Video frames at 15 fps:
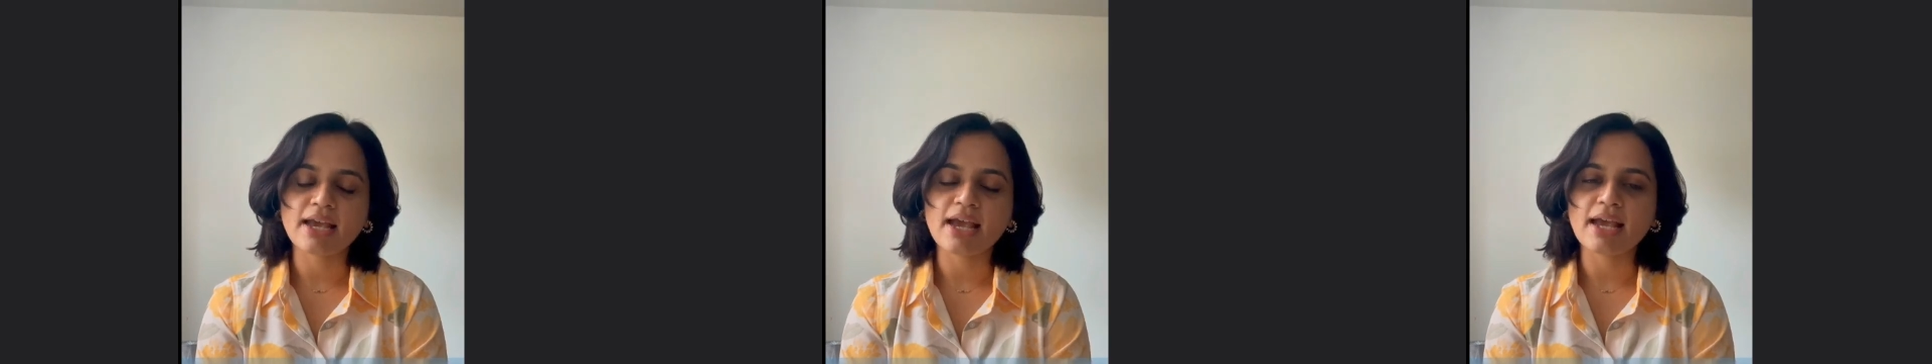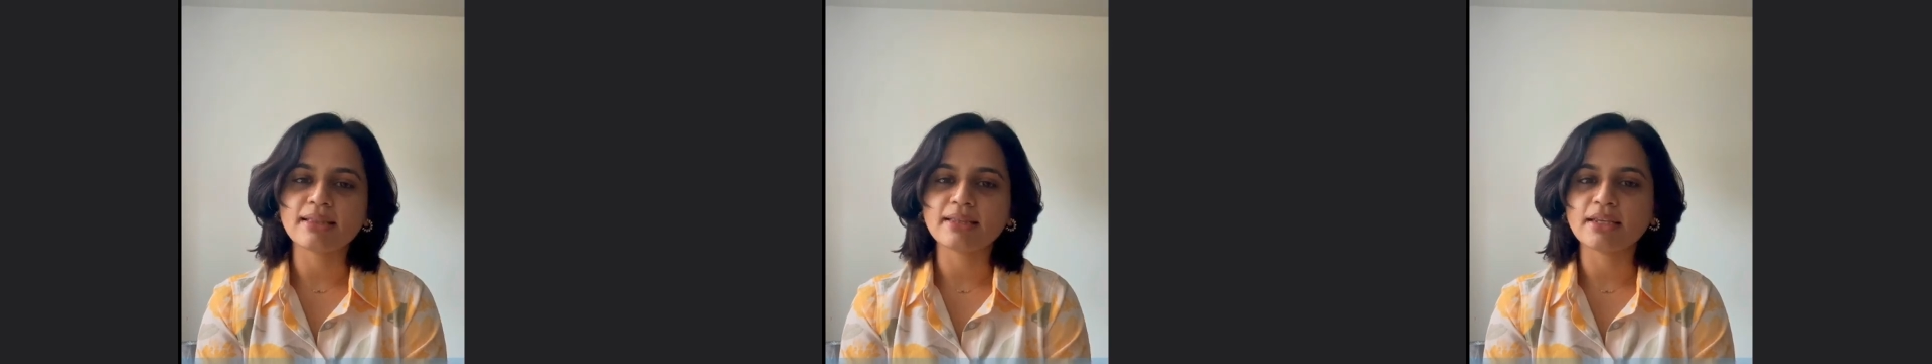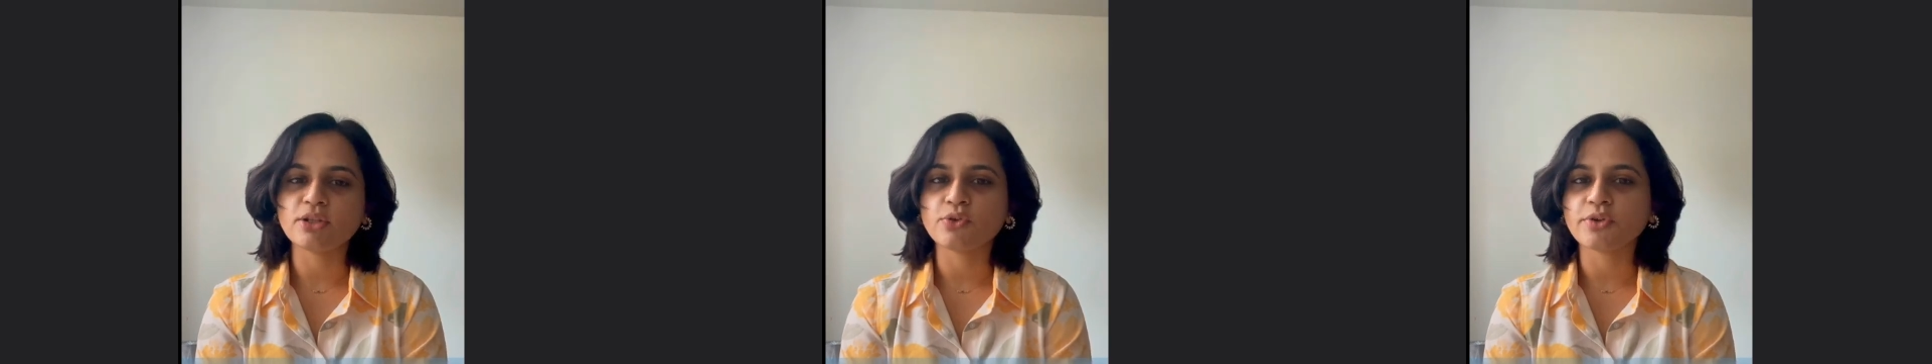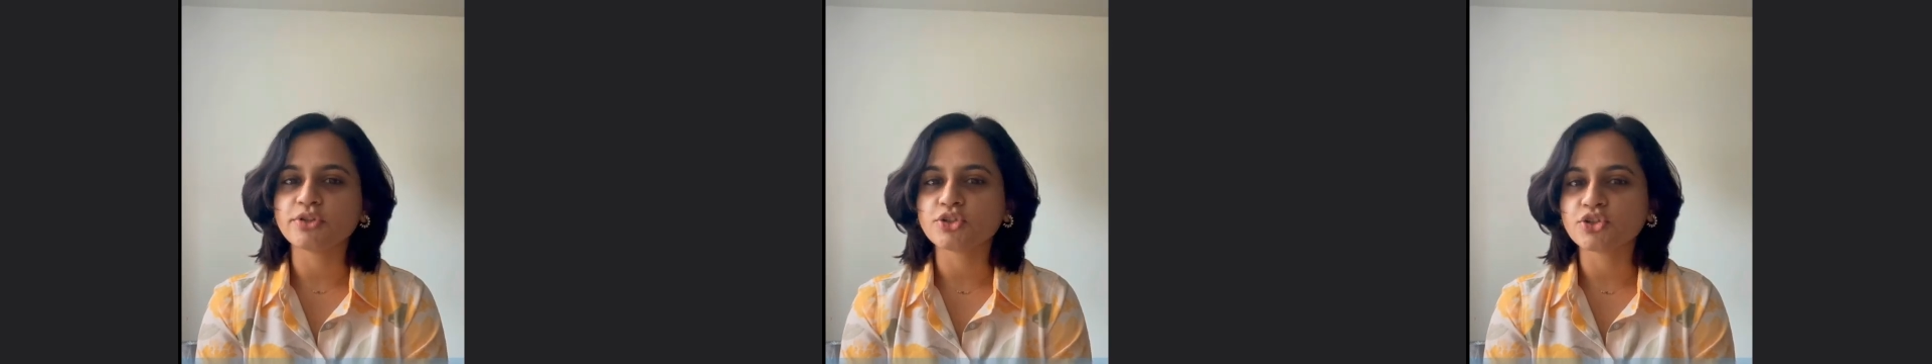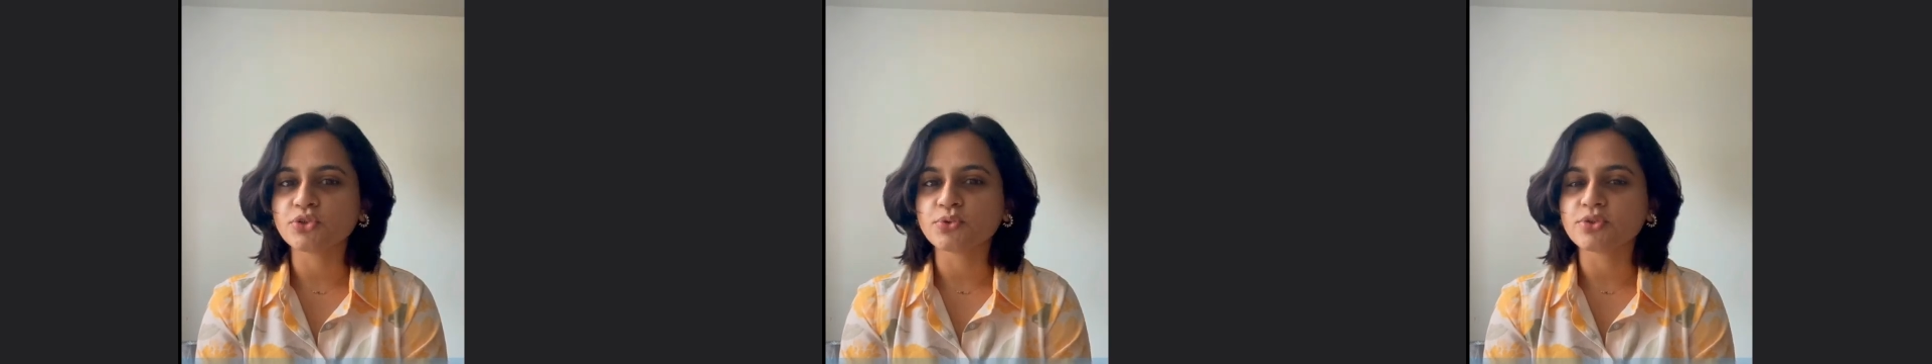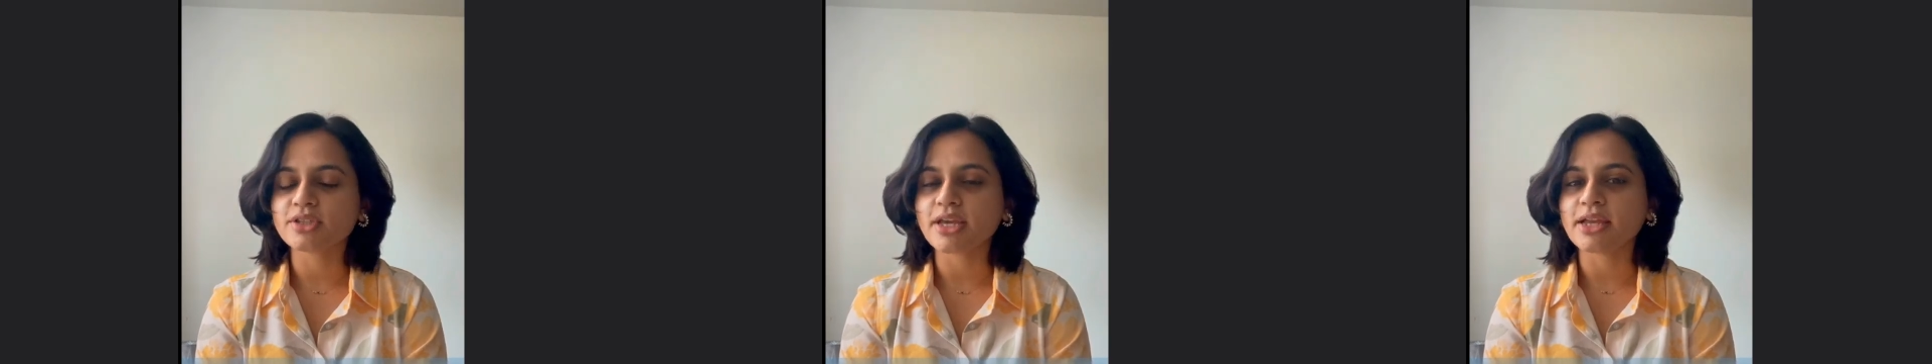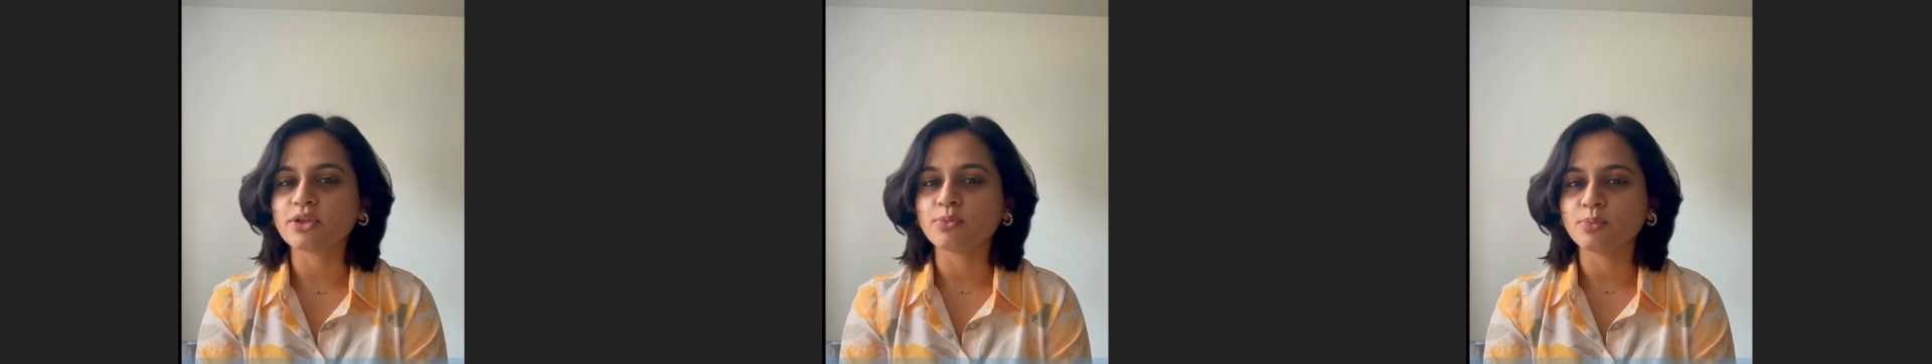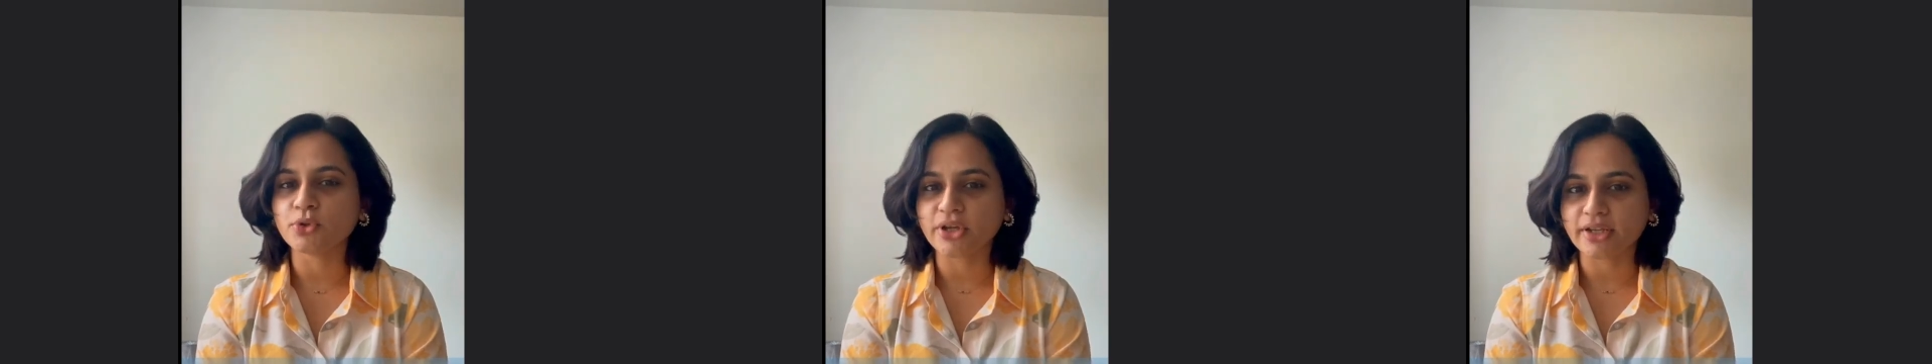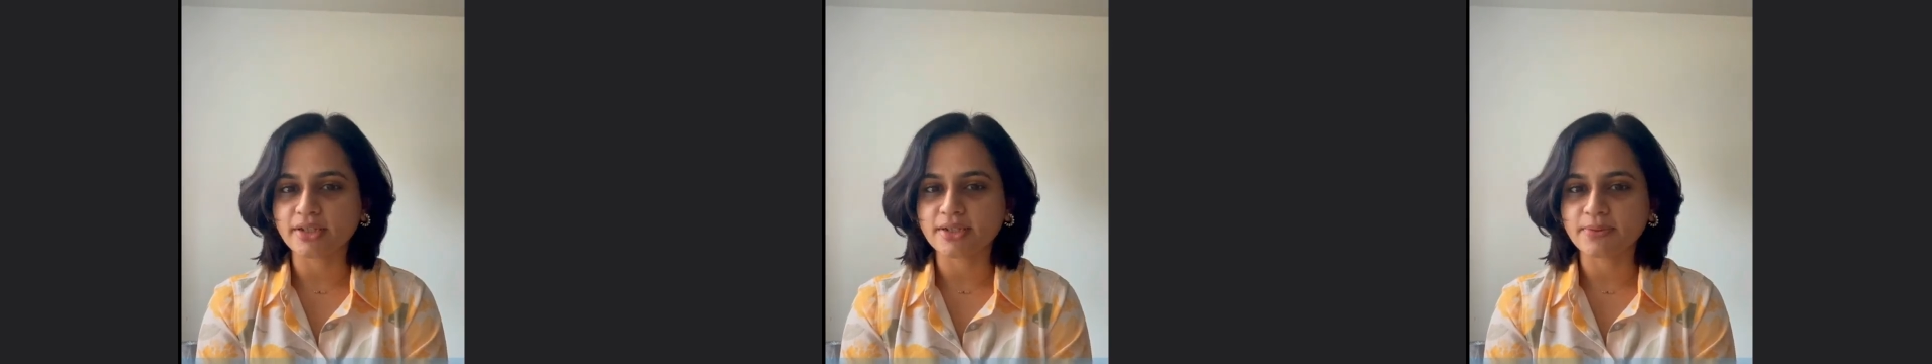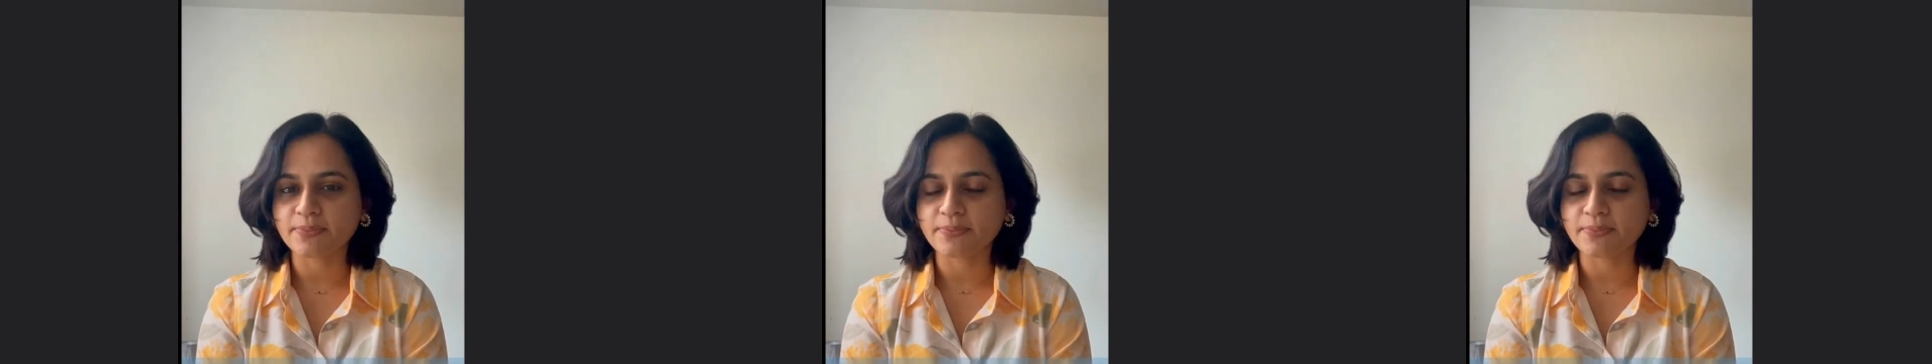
and then you can choose and you book it.